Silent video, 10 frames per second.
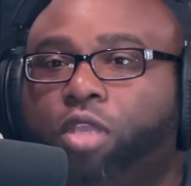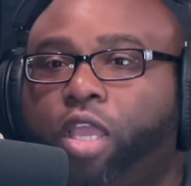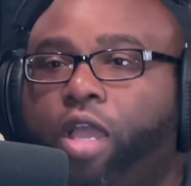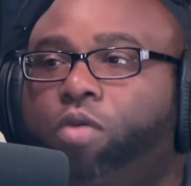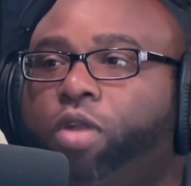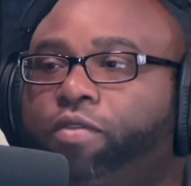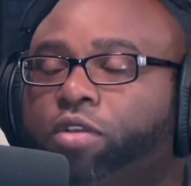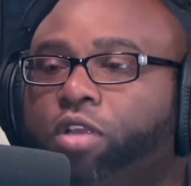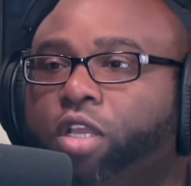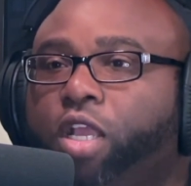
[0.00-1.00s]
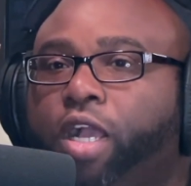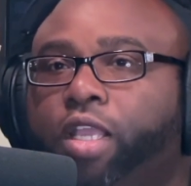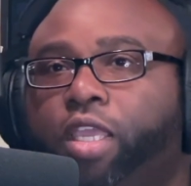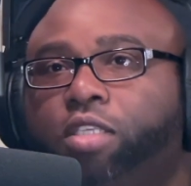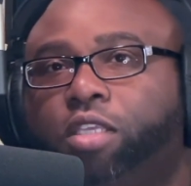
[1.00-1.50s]
However, I
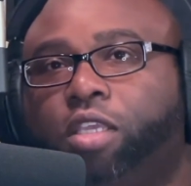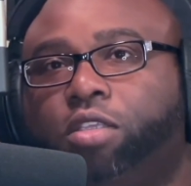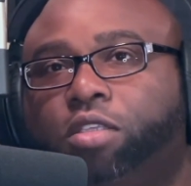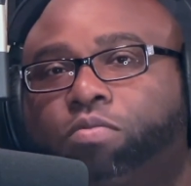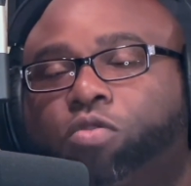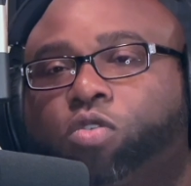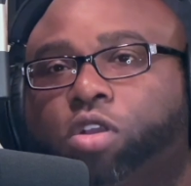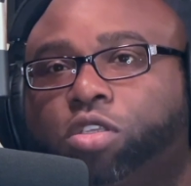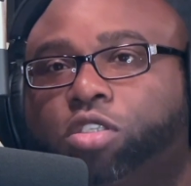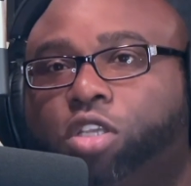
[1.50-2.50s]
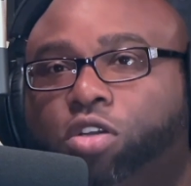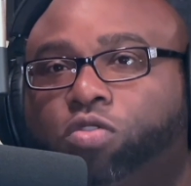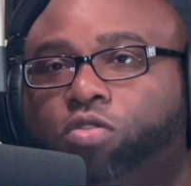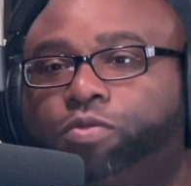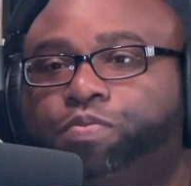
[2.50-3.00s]
guess it's more
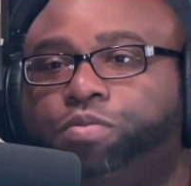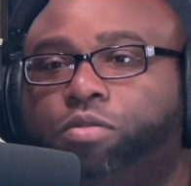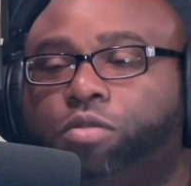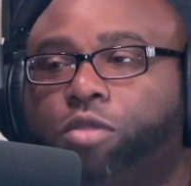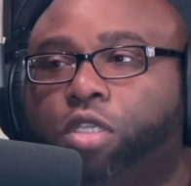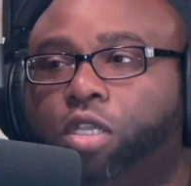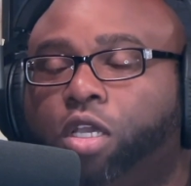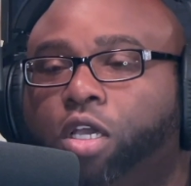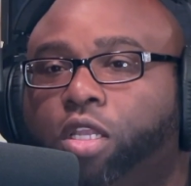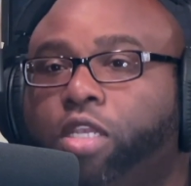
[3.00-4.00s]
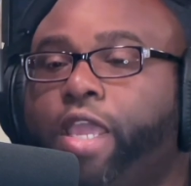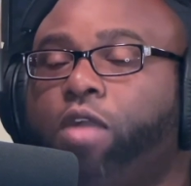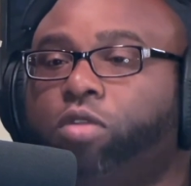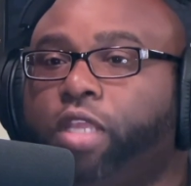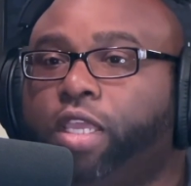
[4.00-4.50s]
so
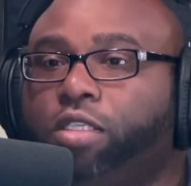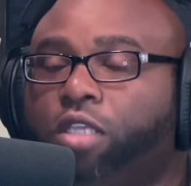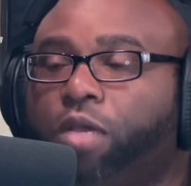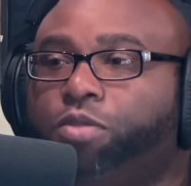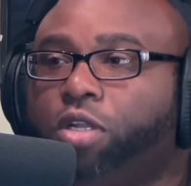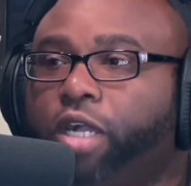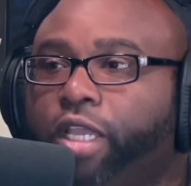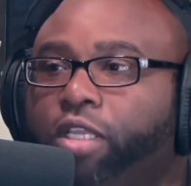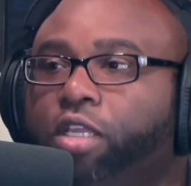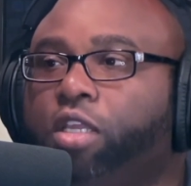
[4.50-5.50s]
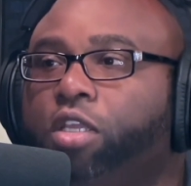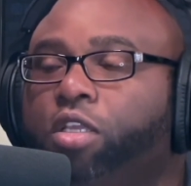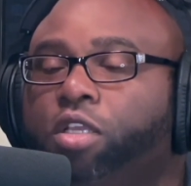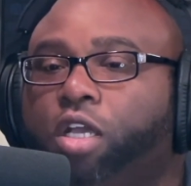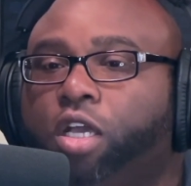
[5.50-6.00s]
nowadays up to like
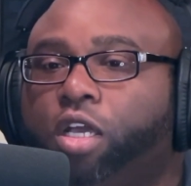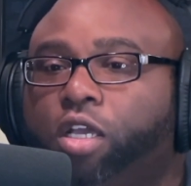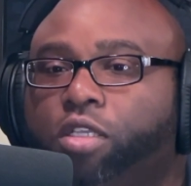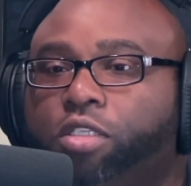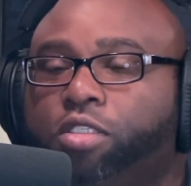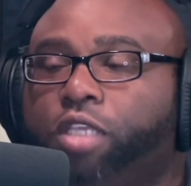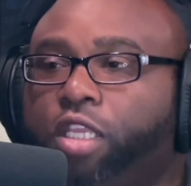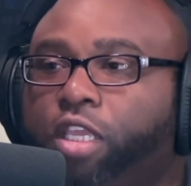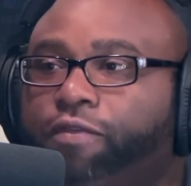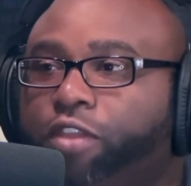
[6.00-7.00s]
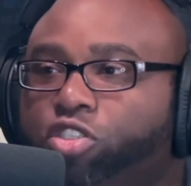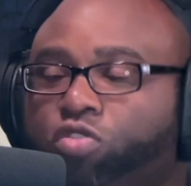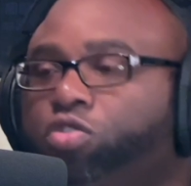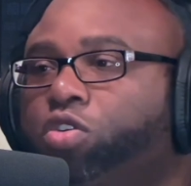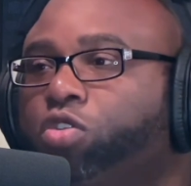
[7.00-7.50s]
city
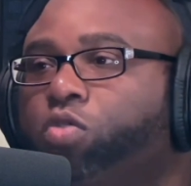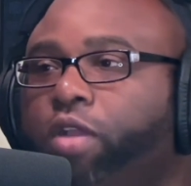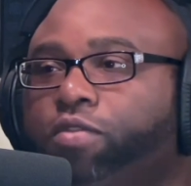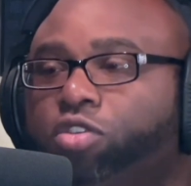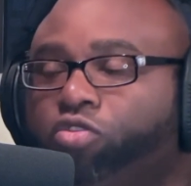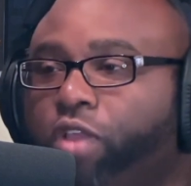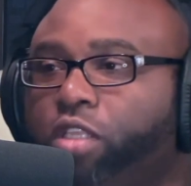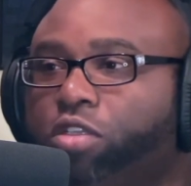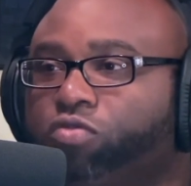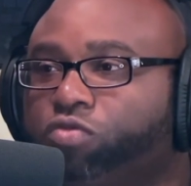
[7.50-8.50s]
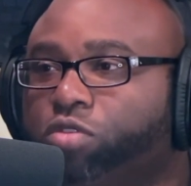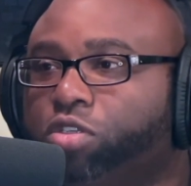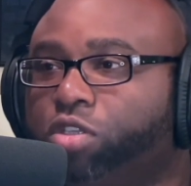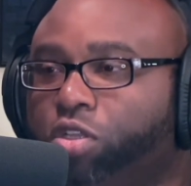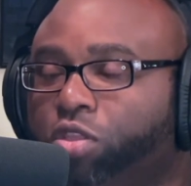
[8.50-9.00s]
officials or whoever creates
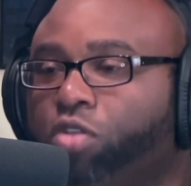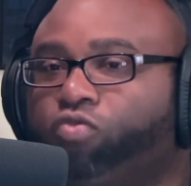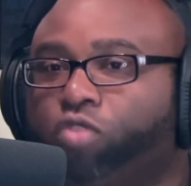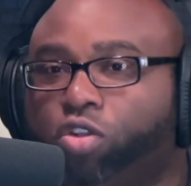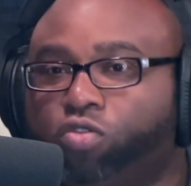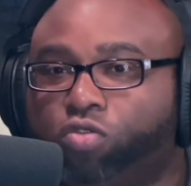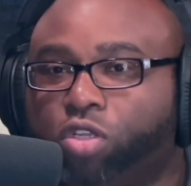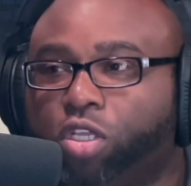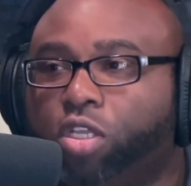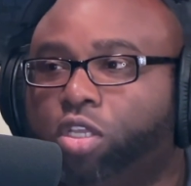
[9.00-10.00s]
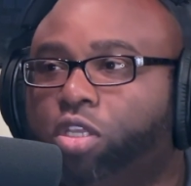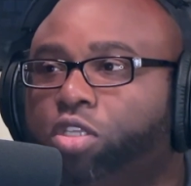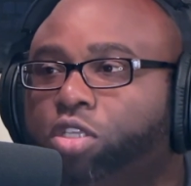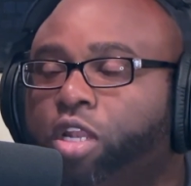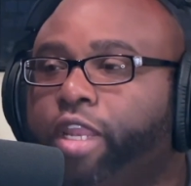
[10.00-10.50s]
the road
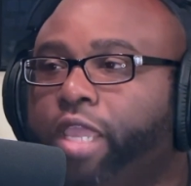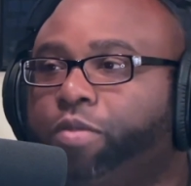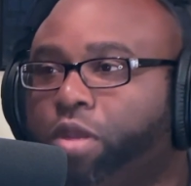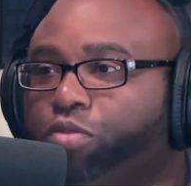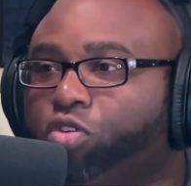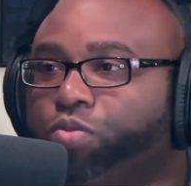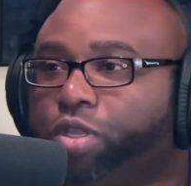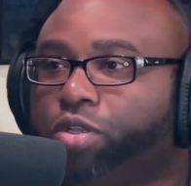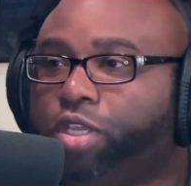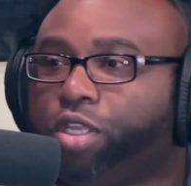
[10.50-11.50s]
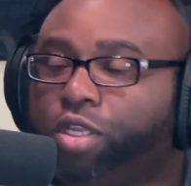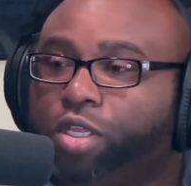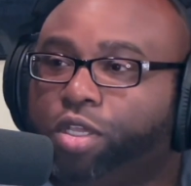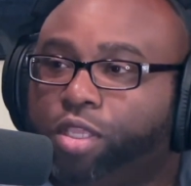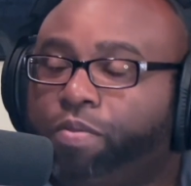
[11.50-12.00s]
to name it appropriately.
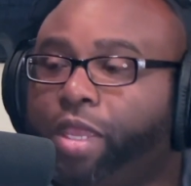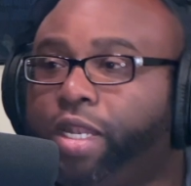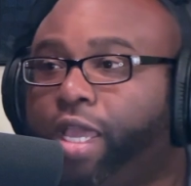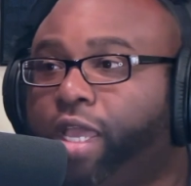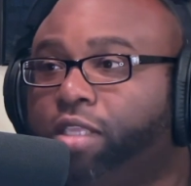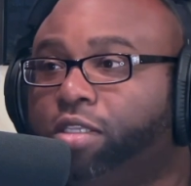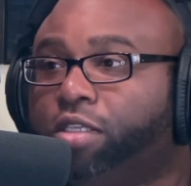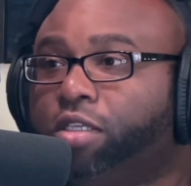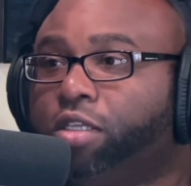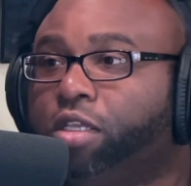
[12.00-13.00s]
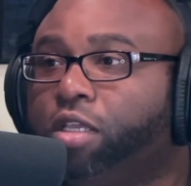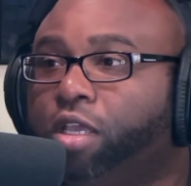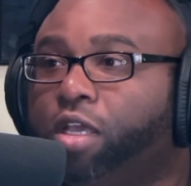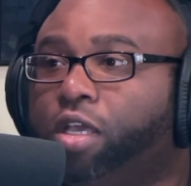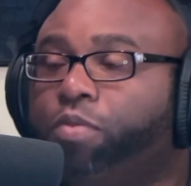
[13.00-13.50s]
They may not,
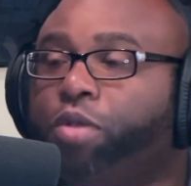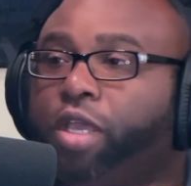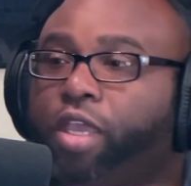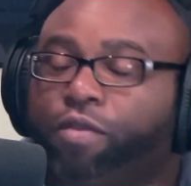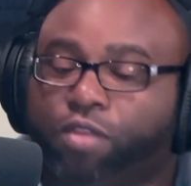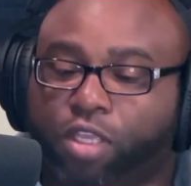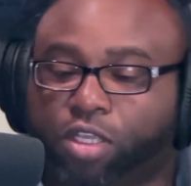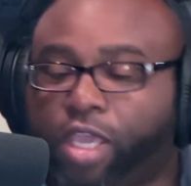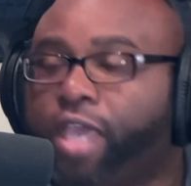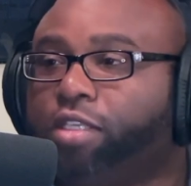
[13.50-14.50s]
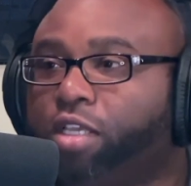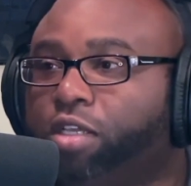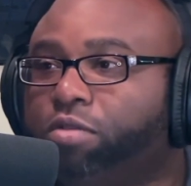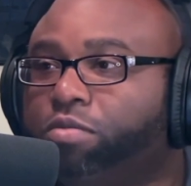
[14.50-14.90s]
but everything has a